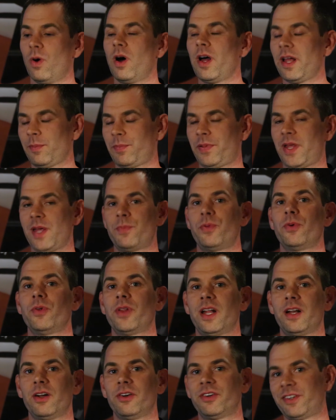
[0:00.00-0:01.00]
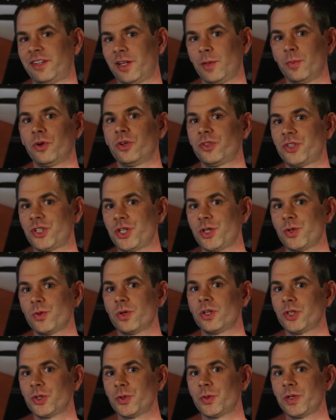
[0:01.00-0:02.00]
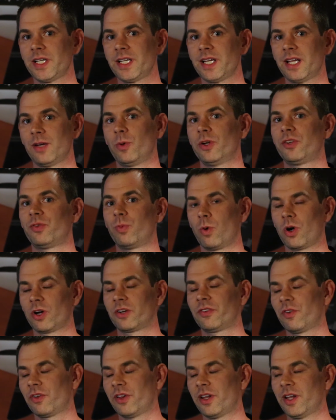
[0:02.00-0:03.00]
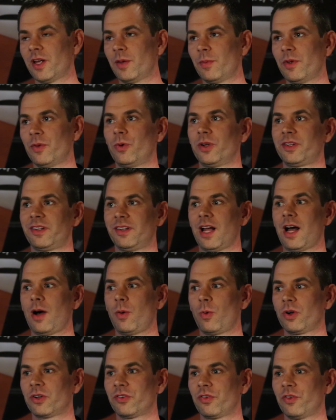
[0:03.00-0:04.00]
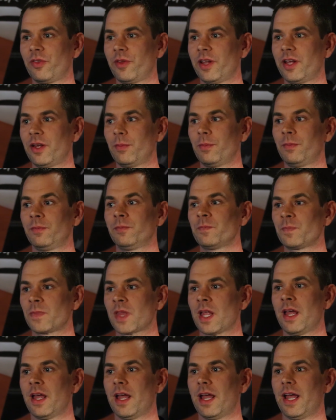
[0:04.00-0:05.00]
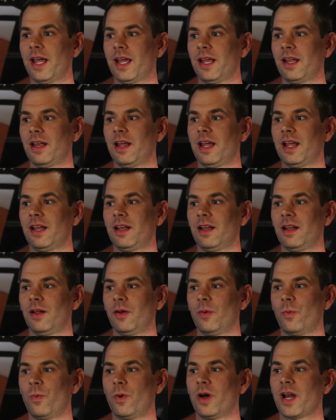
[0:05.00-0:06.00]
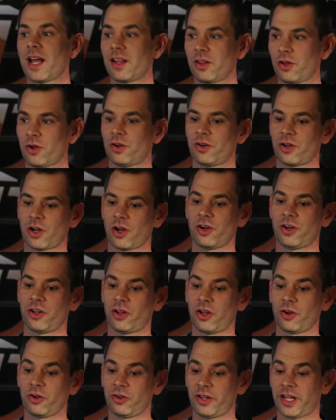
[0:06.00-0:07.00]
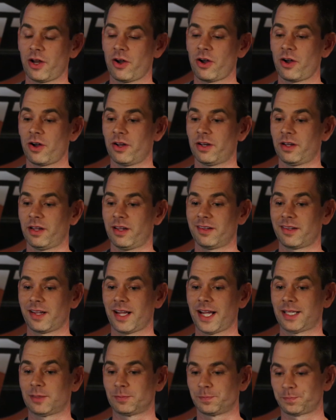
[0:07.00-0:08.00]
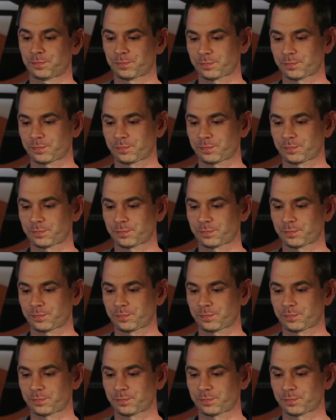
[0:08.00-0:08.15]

what people that are similar to you are doing and what's worked for them and what's not worked for them. And what I learned early on is like